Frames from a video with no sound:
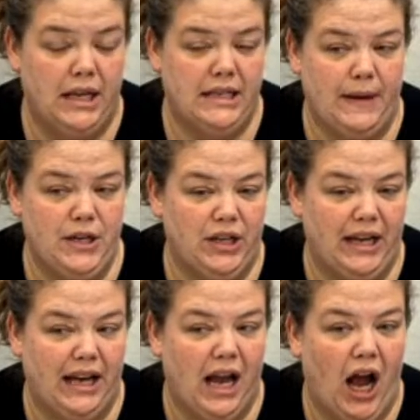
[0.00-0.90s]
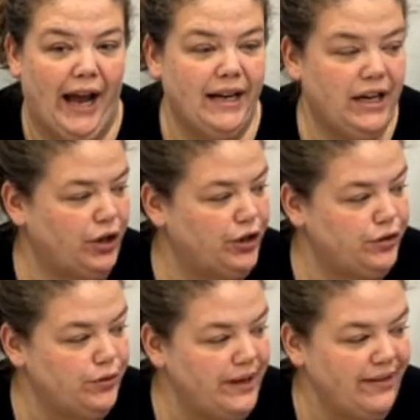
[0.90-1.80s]
especially Andy, are
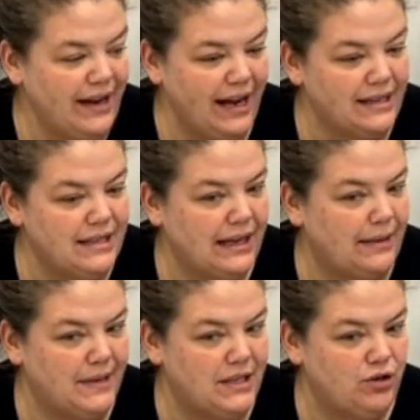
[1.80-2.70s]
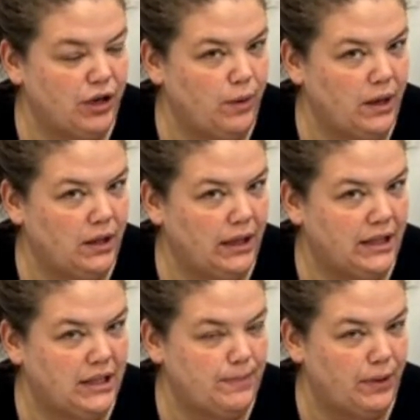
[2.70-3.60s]
you doing the next like mystery quilt
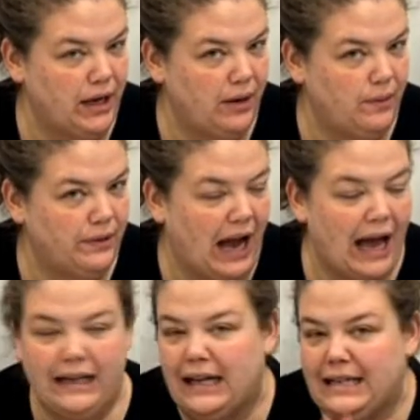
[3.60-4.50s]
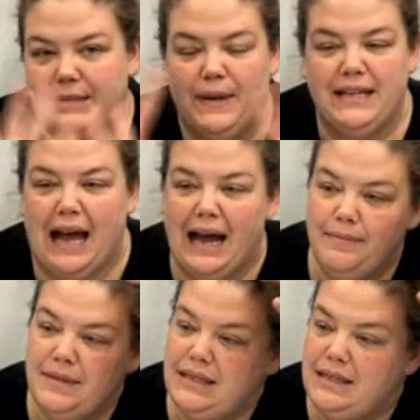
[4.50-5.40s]
in the spring with cotton cuts? Because
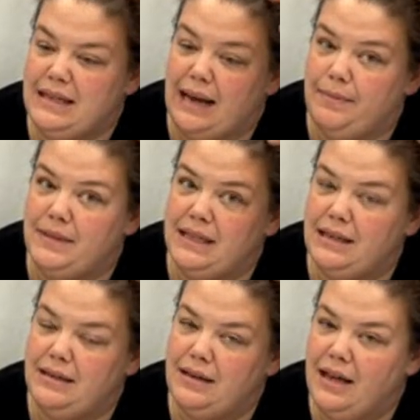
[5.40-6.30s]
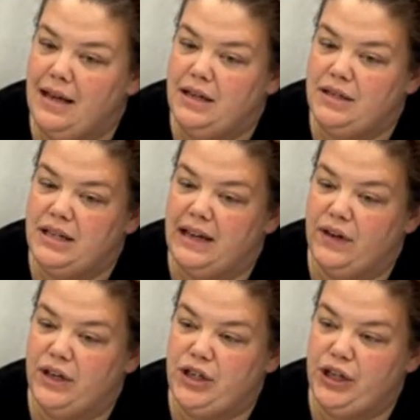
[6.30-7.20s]
I'm tempted to give
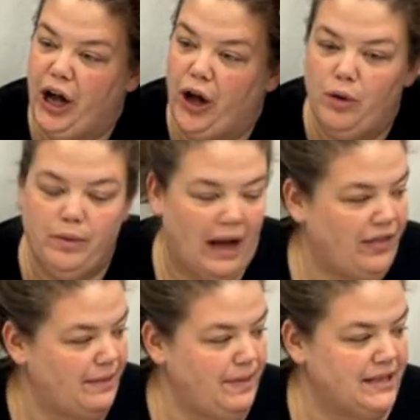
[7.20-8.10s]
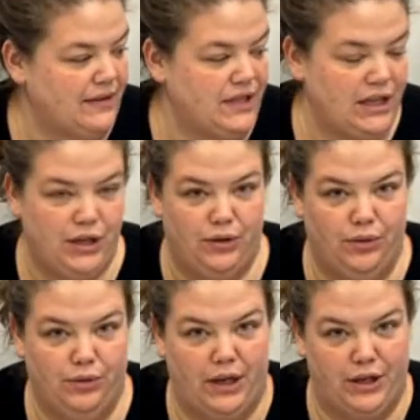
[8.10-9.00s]
it a go. I think because I've seen
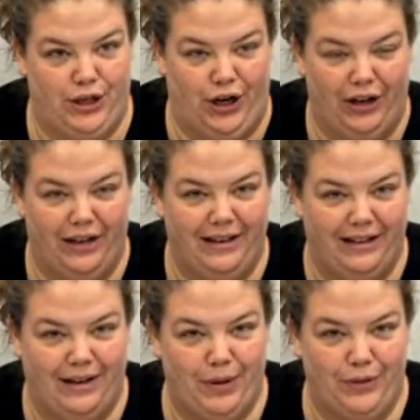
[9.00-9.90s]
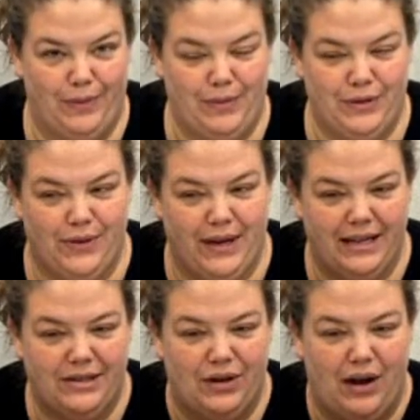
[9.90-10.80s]
you and Sean and a couple other people doing
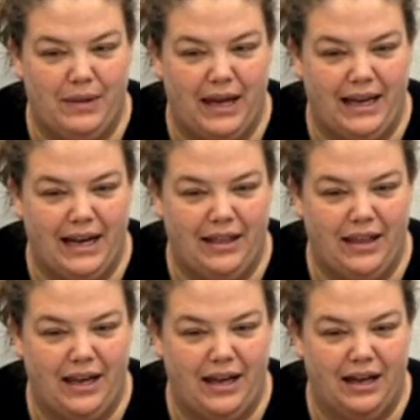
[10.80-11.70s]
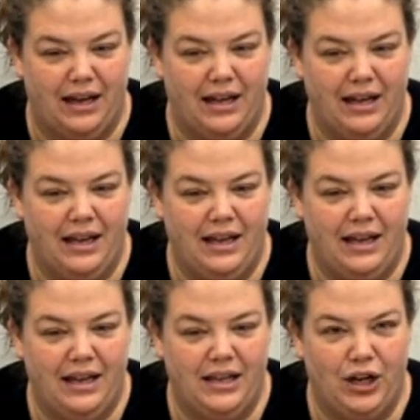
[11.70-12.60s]
it. So now I'm like getting the,
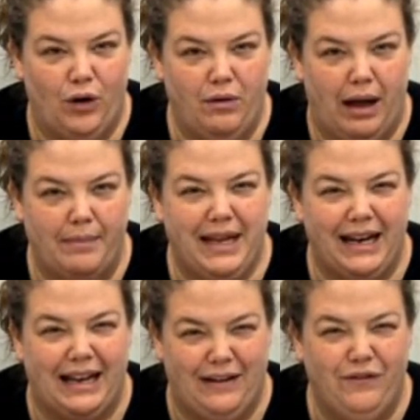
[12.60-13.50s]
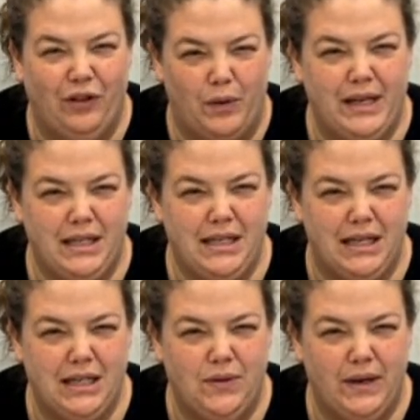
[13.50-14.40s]
I'm getting influenced
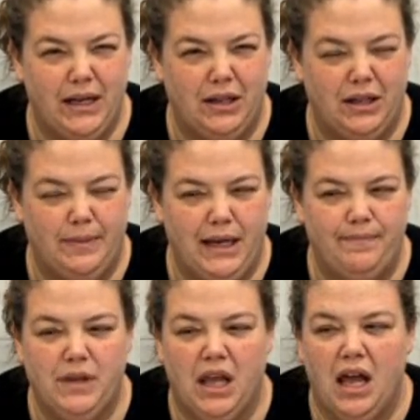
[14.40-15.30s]
into it a little bit.